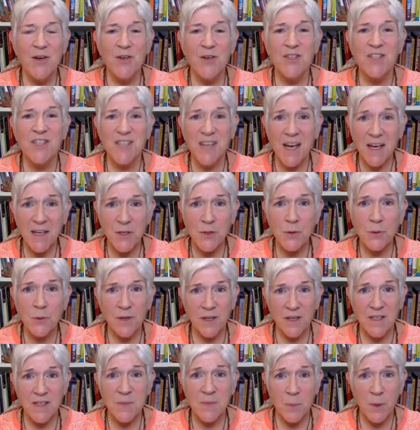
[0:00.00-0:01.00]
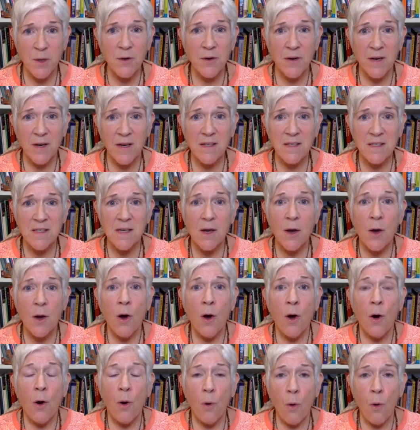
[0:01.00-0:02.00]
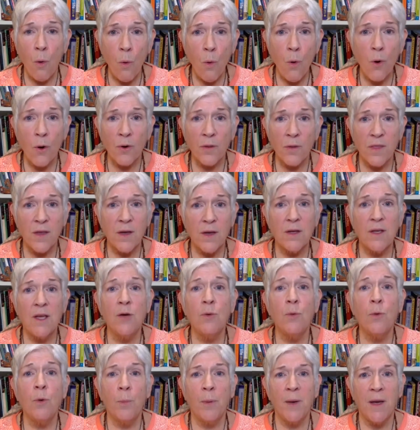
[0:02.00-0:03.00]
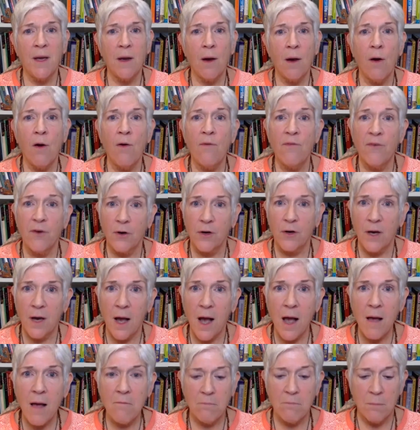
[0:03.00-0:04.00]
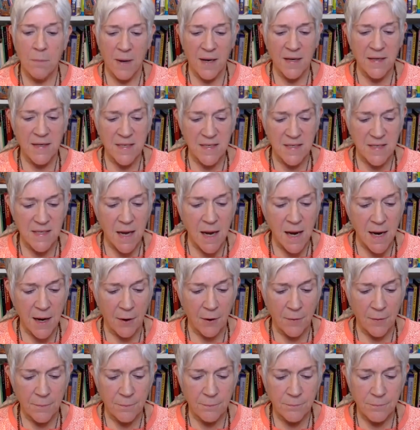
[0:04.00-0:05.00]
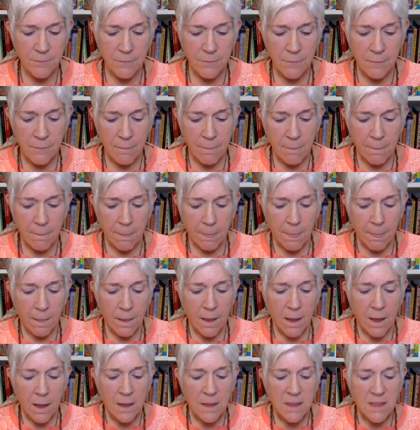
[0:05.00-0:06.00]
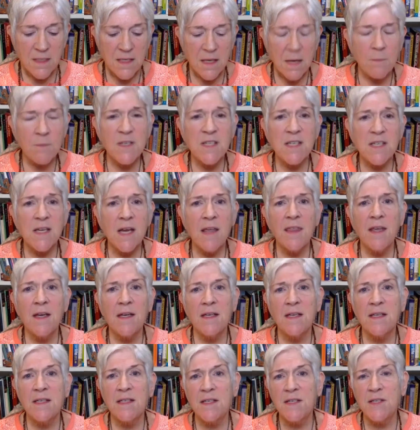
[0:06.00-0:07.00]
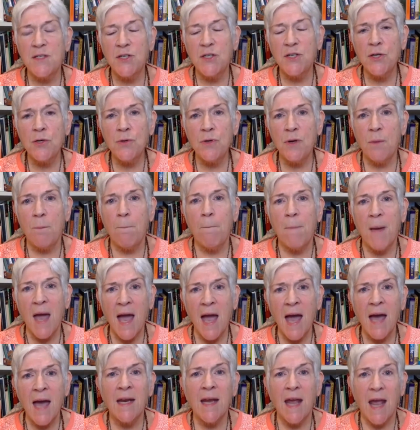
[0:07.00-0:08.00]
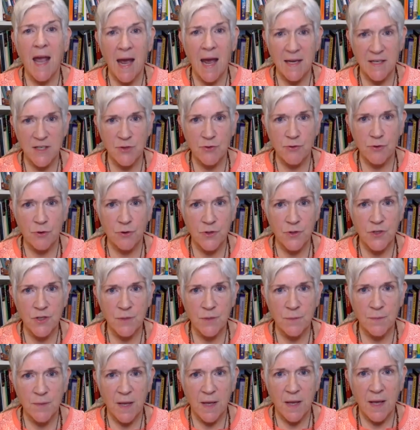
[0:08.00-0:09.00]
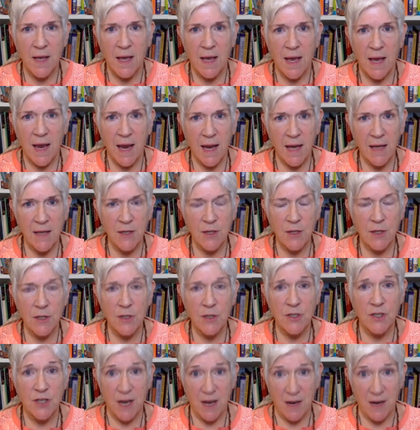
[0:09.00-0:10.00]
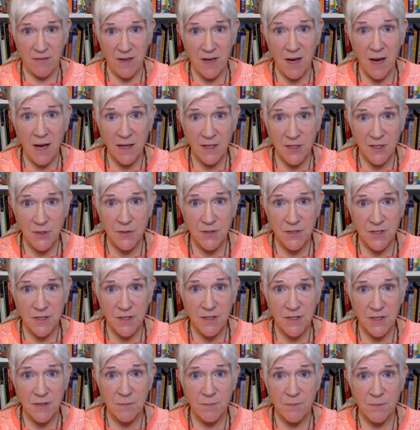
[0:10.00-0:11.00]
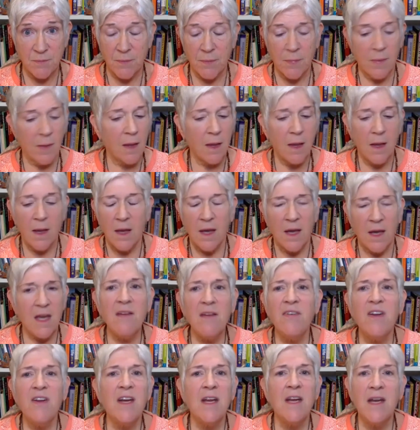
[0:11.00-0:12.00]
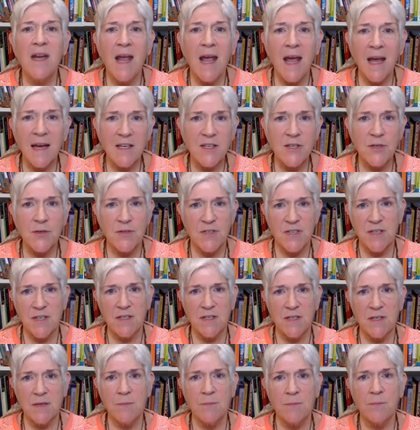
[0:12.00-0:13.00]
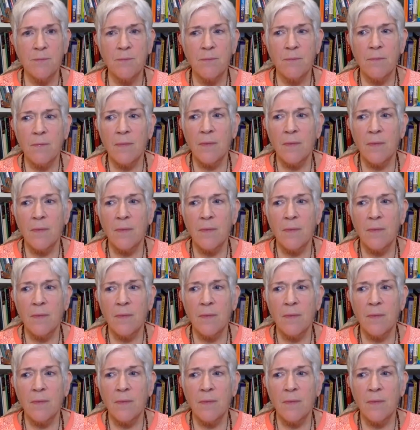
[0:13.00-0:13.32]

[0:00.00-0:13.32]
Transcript: sexual experience, or that you will be overcome by desire. Some say that it's due to bad astrals and you should have an exorcism. Even an exorcism